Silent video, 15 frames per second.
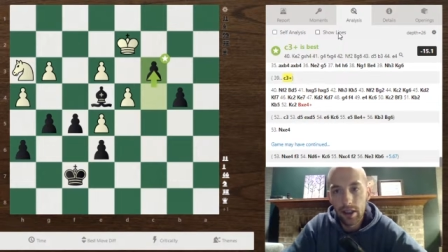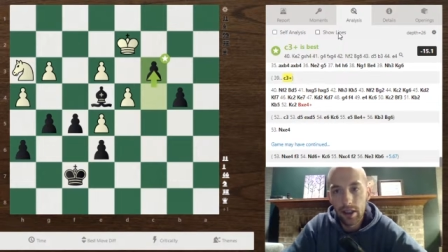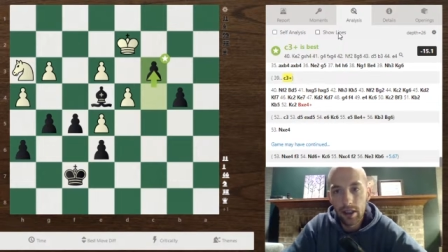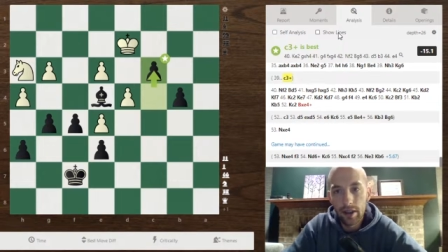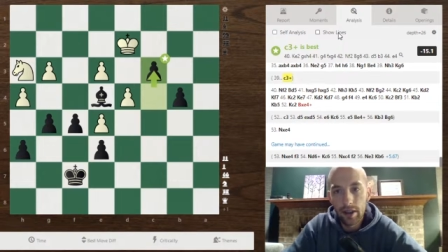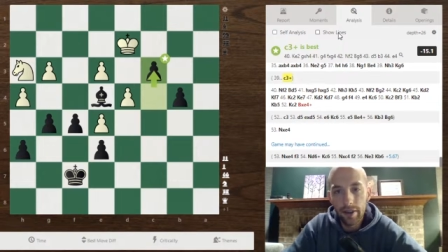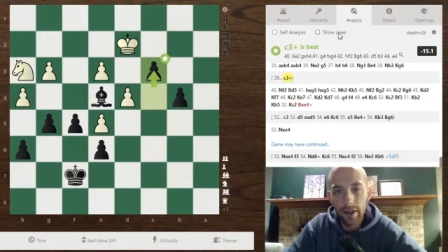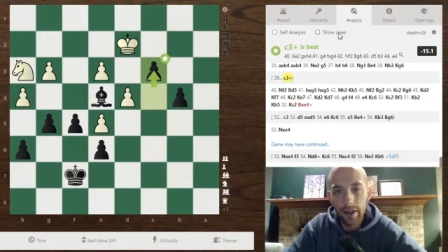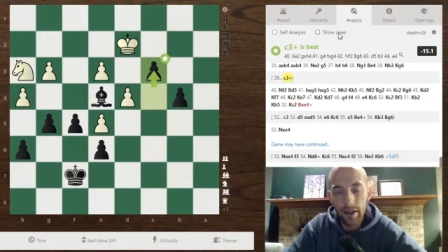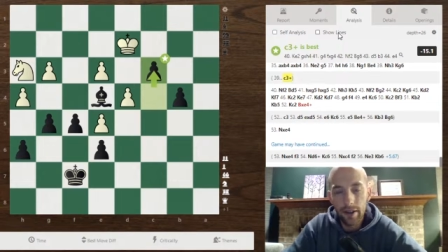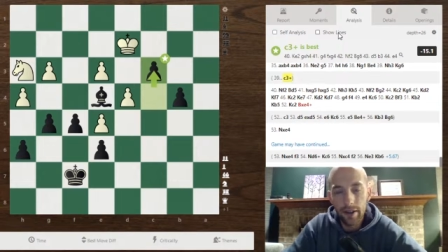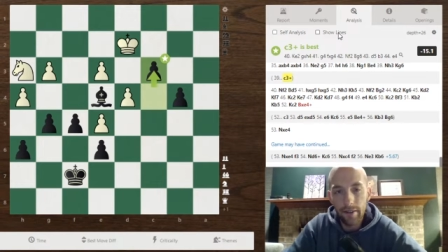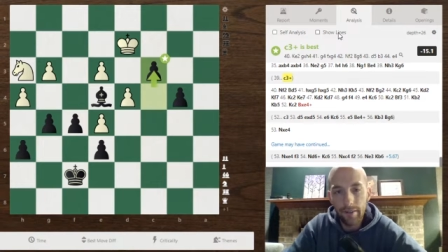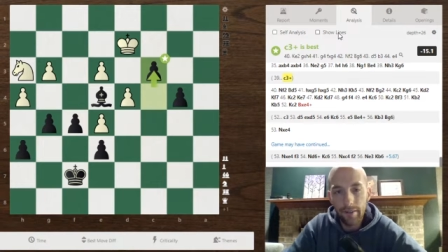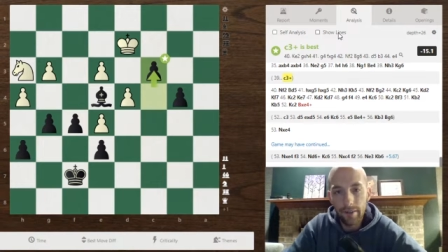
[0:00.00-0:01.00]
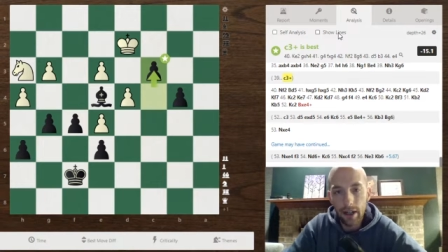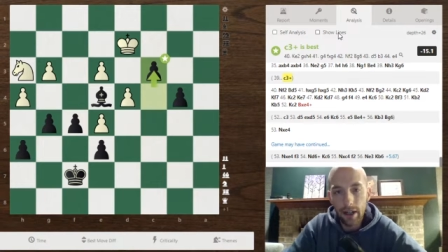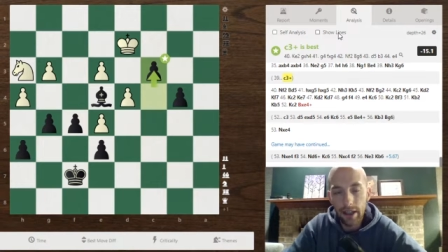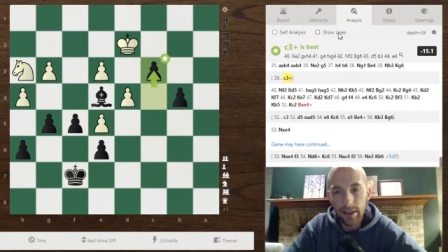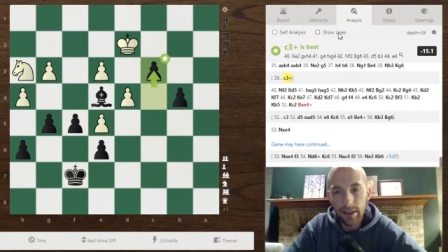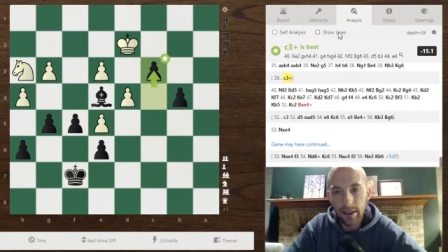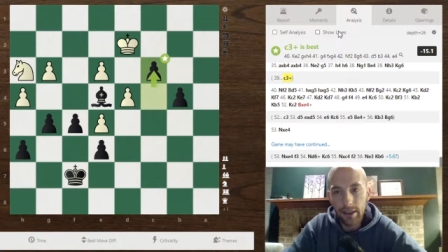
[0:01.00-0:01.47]
that I
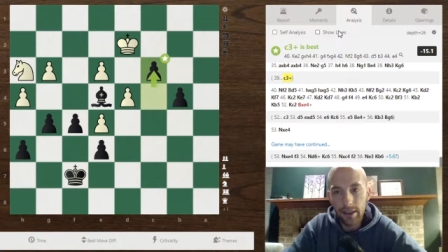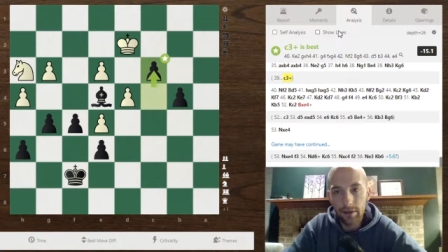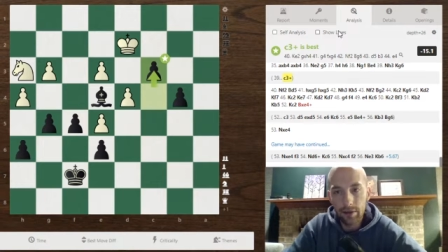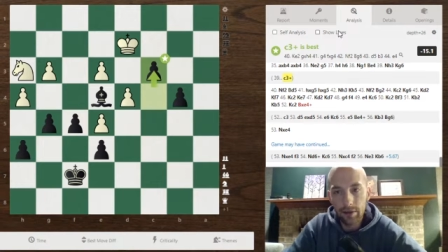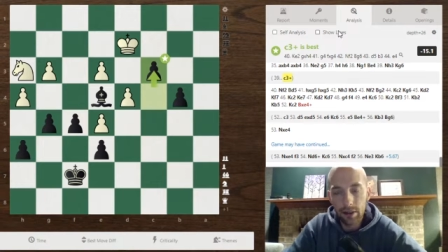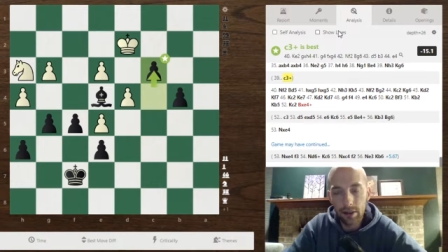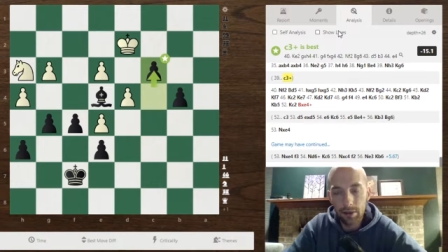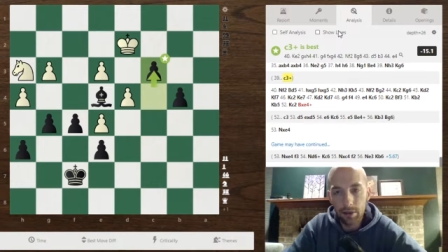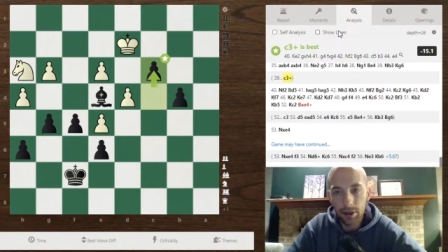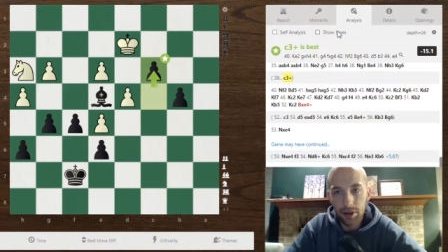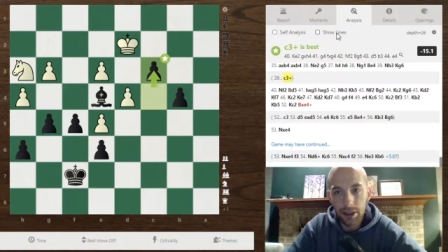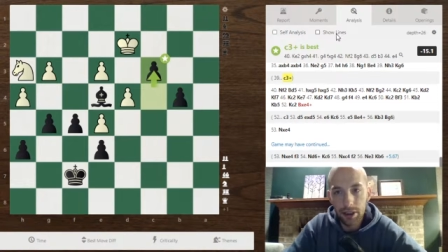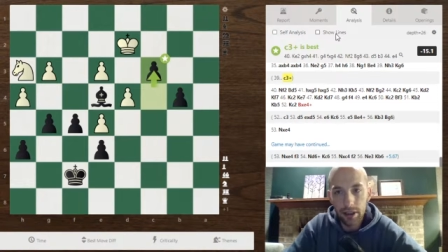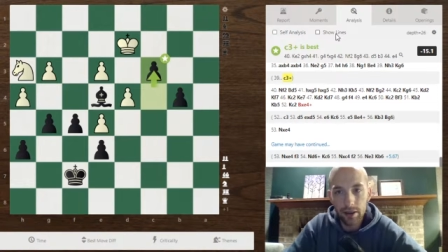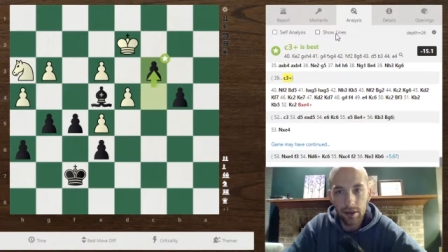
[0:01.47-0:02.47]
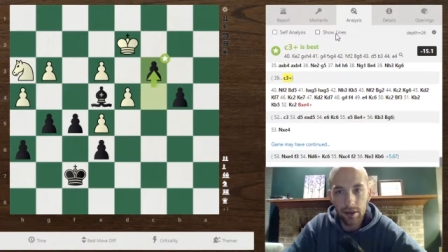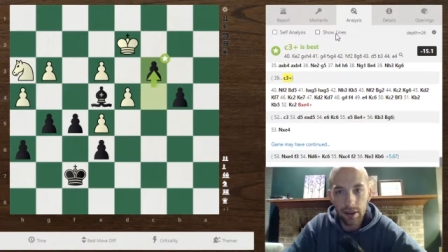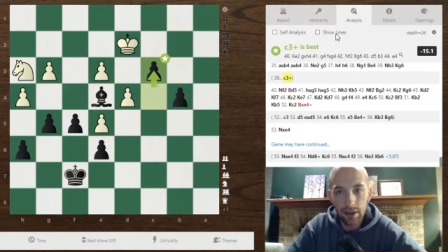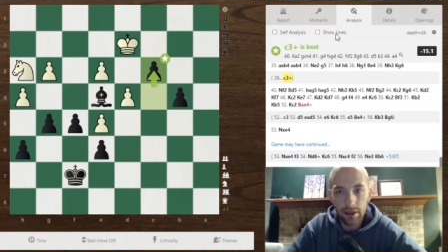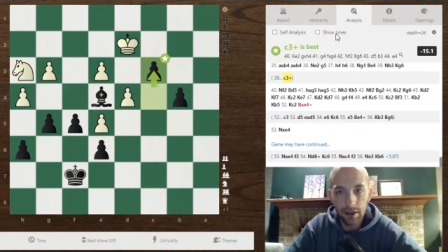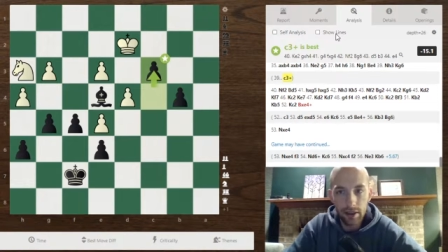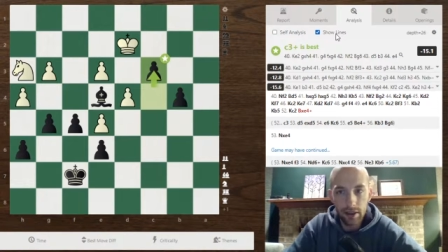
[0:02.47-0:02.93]
guess I didn't really appreciate until I
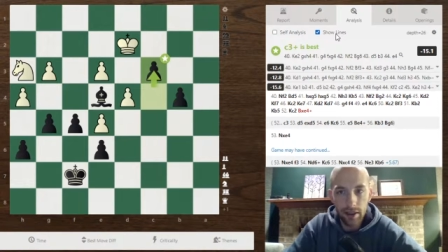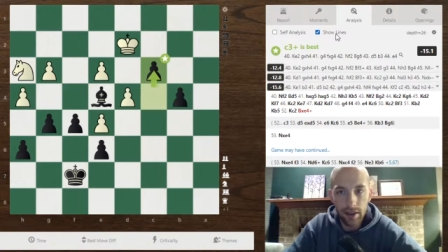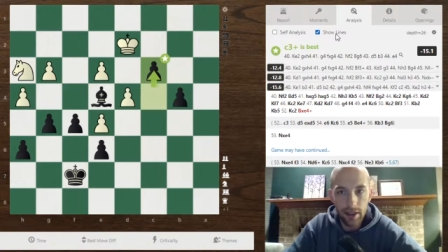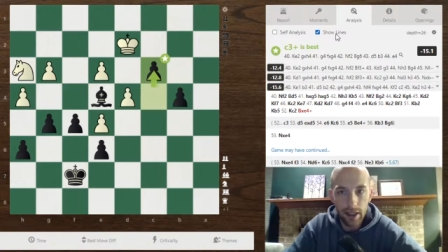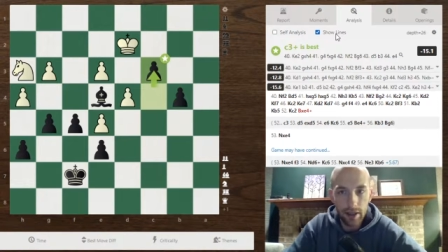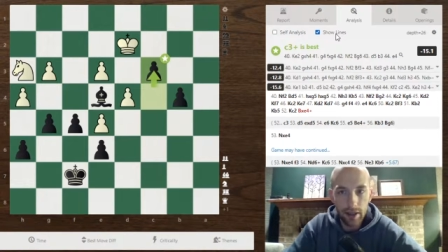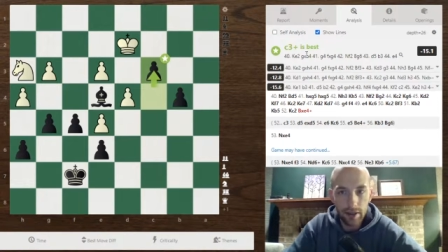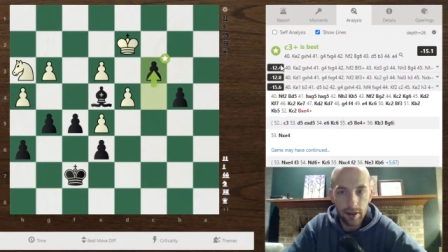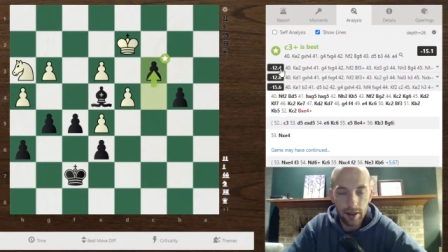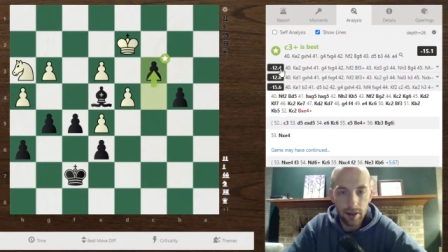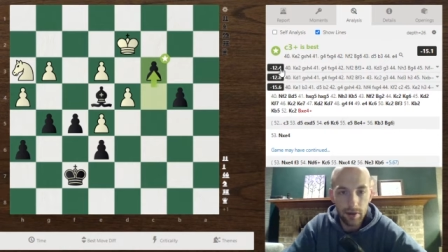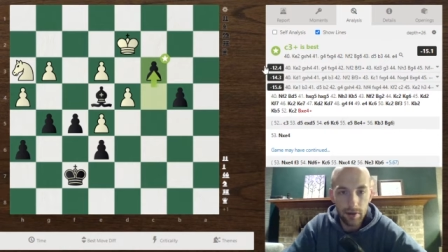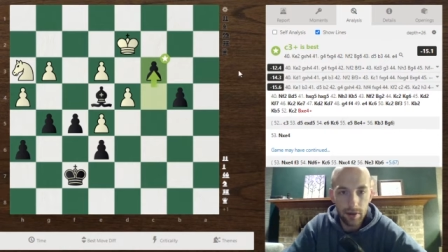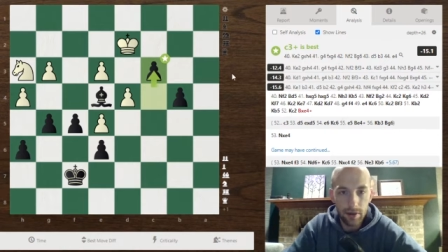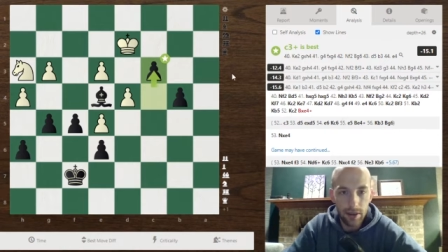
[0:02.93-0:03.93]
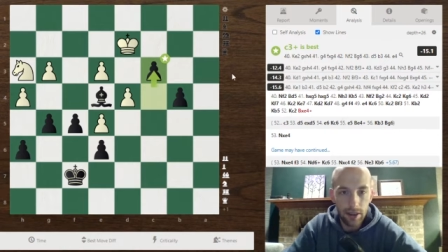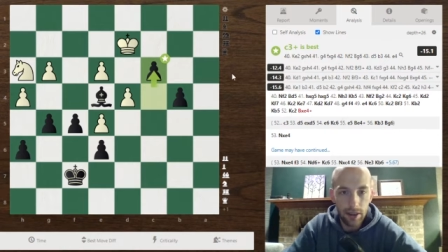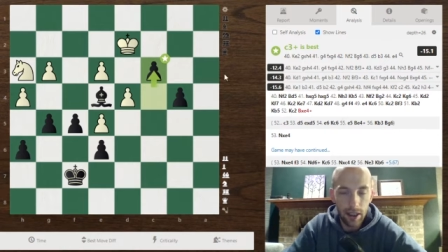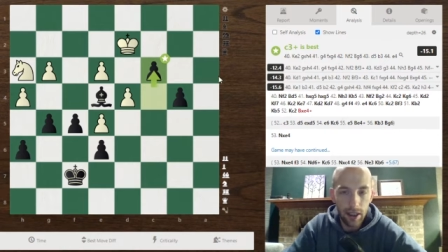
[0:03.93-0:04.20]
saw this analysis, was